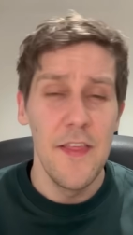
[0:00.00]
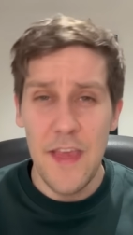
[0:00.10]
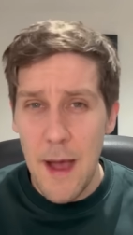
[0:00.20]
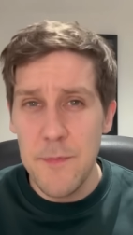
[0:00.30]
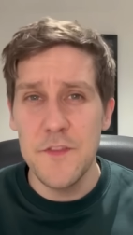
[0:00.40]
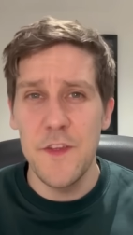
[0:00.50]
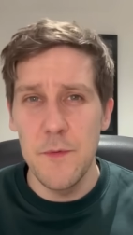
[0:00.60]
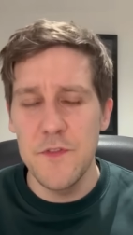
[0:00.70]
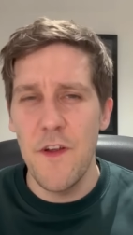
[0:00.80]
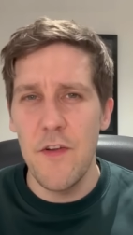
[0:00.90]
The
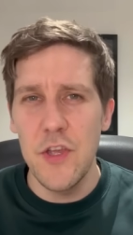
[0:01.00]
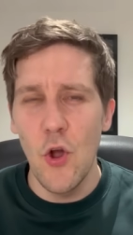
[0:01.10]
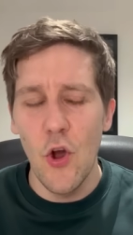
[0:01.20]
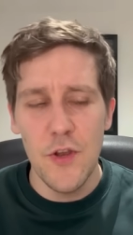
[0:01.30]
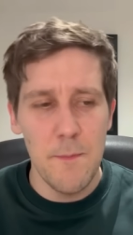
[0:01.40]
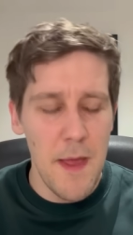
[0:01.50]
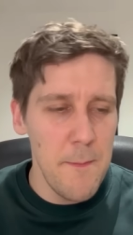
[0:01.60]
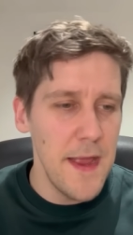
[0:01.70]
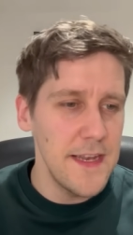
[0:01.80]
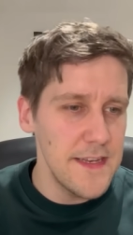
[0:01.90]
atmosphere was very good
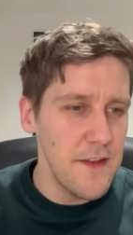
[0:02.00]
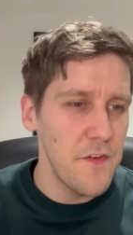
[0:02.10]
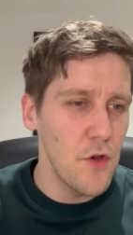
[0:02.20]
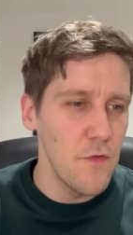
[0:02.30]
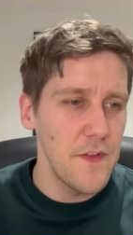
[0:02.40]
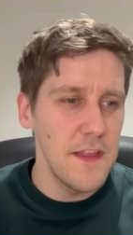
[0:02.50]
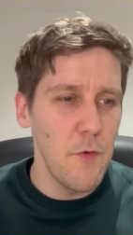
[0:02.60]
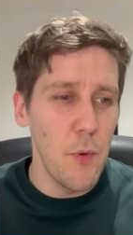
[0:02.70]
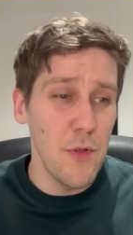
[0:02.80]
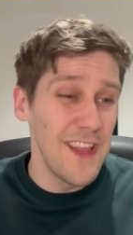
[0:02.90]
and made it difficult for
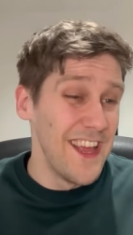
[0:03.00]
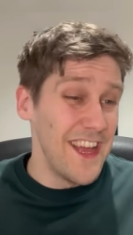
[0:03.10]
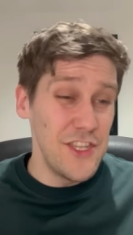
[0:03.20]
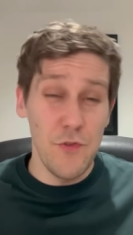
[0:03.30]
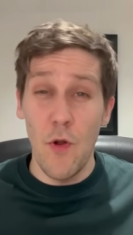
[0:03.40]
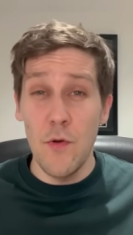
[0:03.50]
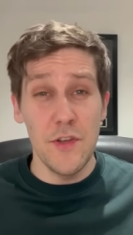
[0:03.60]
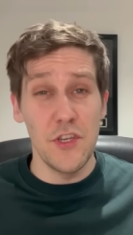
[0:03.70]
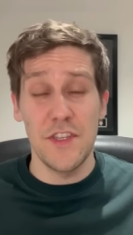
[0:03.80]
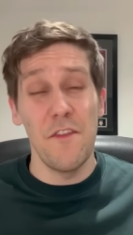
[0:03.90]
Liverpool. And
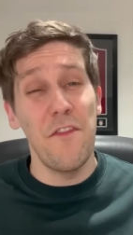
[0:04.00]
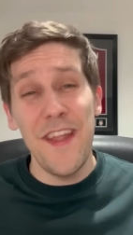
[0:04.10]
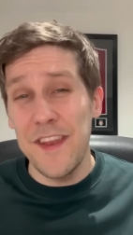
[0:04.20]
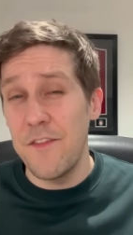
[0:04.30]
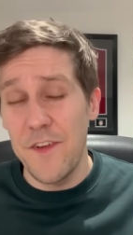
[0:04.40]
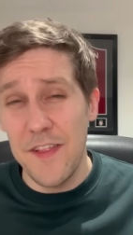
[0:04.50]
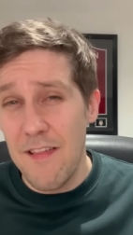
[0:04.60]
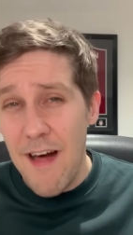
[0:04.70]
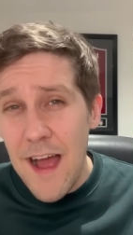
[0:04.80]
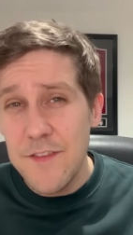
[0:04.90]
Girona just defended for their
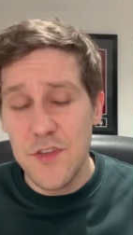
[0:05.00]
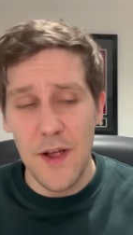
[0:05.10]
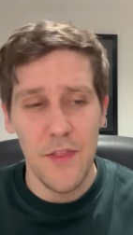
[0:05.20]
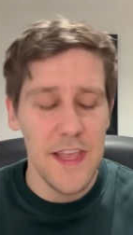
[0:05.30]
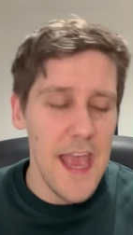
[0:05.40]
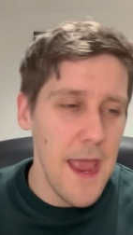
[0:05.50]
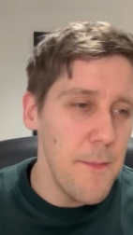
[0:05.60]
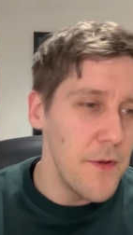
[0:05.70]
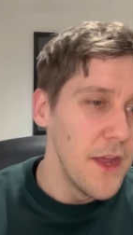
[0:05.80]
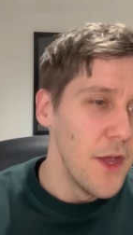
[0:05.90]
lives throughout the
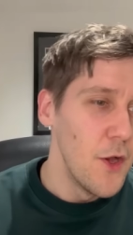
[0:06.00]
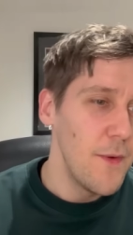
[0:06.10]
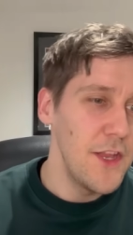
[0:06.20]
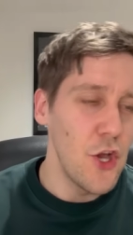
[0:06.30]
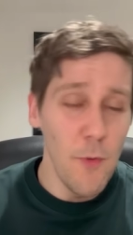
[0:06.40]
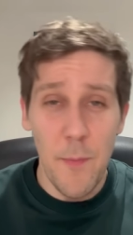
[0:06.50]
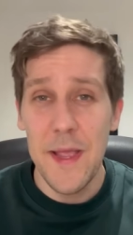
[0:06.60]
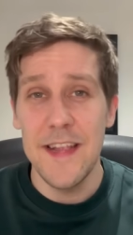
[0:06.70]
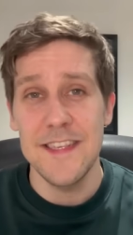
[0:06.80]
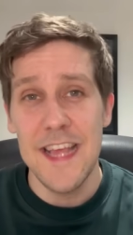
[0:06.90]
game. And when you come up
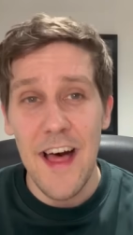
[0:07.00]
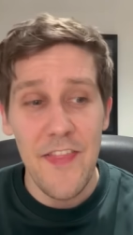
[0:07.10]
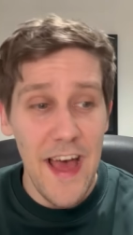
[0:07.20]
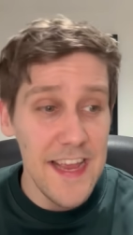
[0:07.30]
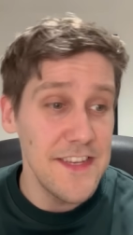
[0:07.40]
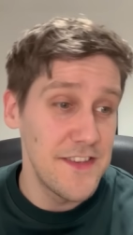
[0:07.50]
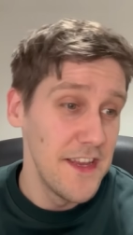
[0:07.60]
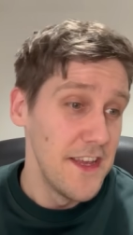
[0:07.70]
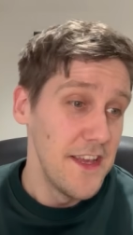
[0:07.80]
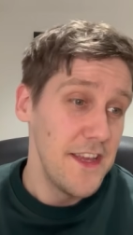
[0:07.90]
against that is
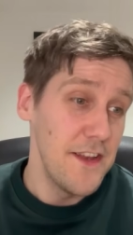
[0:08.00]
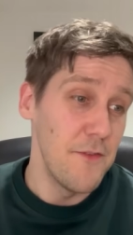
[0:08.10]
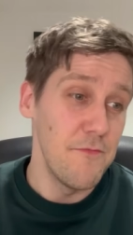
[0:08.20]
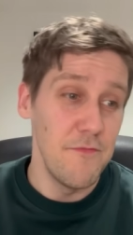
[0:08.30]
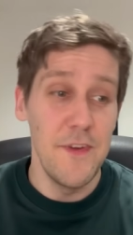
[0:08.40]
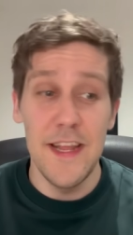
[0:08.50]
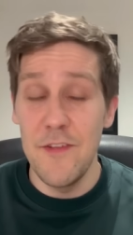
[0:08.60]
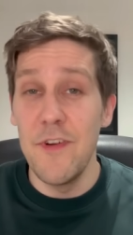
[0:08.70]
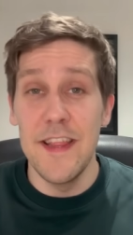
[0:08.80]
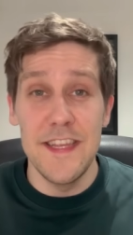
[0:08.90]

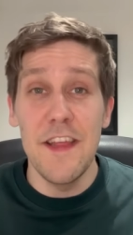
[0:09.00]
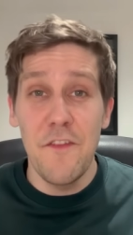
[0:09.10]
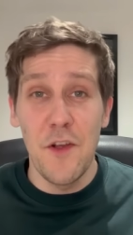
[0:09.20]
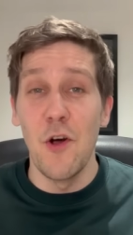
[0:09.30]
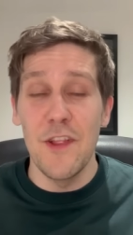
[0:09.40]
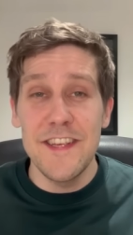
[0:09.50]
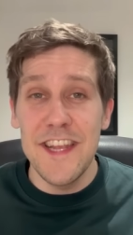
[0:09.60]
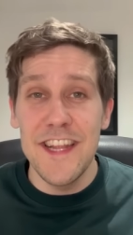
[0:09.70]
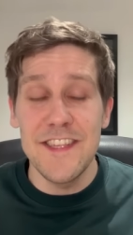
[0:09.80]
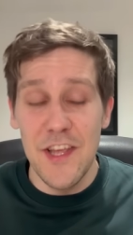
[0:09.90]
really, really difficult,
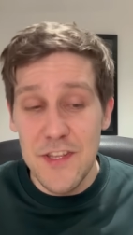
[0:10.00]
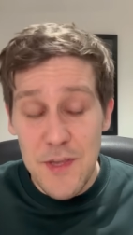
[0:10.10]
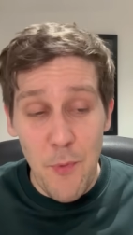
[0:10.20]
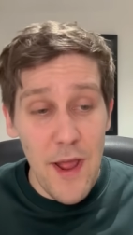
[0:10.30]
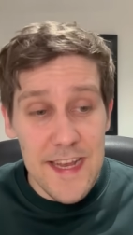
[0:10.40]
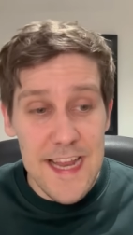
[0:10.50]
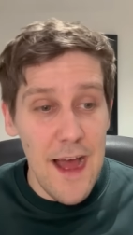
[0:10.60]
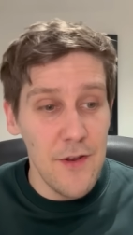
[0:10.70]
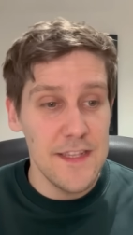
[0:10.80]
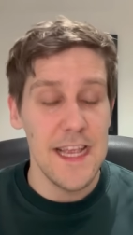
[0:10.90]
isn't it, to break
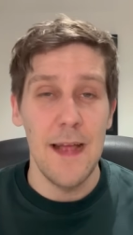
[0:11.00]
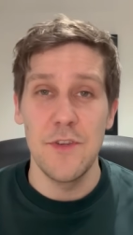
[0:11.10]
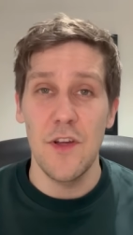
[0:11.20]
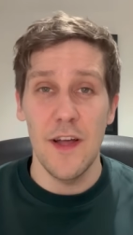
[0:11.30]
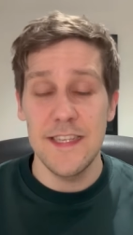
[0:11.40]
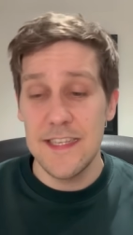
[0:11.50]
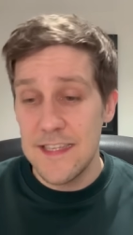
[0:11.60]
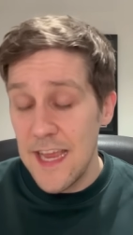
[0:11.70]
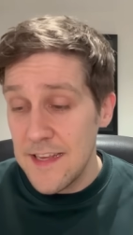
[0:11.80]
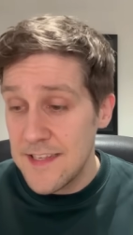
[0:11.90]
down at times. You've got
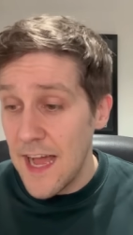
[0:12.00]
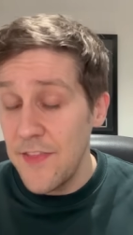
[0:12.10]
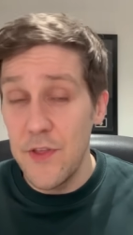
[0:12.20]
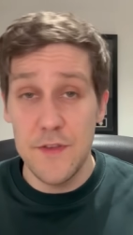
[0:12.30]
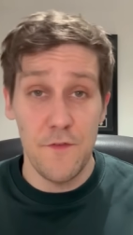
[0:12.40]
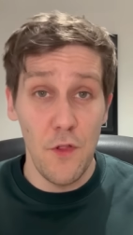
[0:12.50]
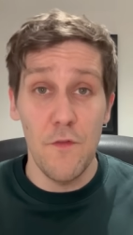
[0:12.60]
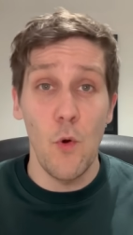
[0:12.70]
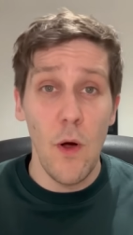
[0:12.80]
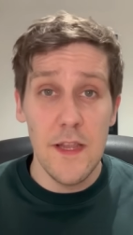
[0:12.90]
a side that's full
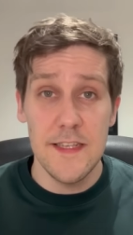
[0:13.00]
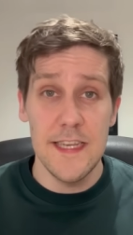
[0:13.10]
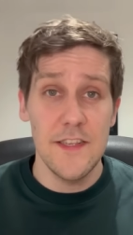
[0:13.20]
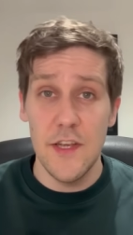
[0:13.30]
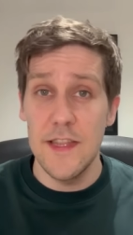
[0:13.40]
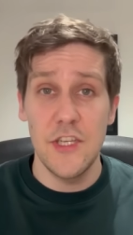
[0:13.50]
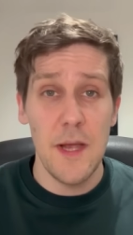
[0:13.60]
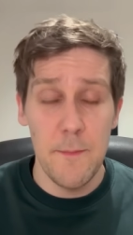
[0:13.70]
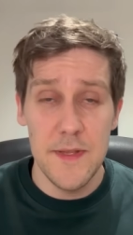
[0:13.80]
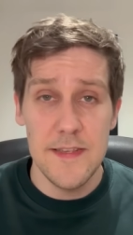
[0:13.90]
of quality, certainly
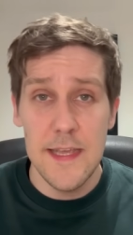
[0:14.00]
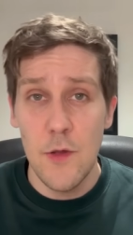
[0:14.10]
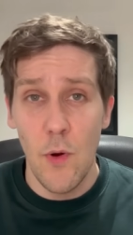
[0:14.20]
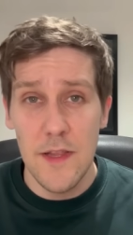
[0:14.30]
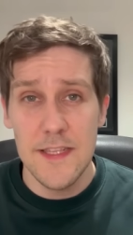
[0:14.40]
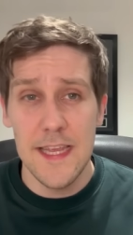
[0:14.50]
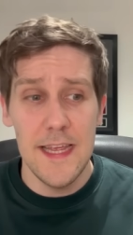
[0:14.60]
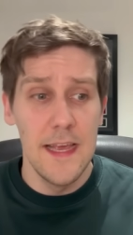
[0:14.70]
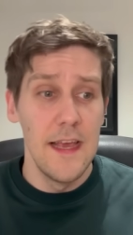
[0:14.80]
Champions League quality,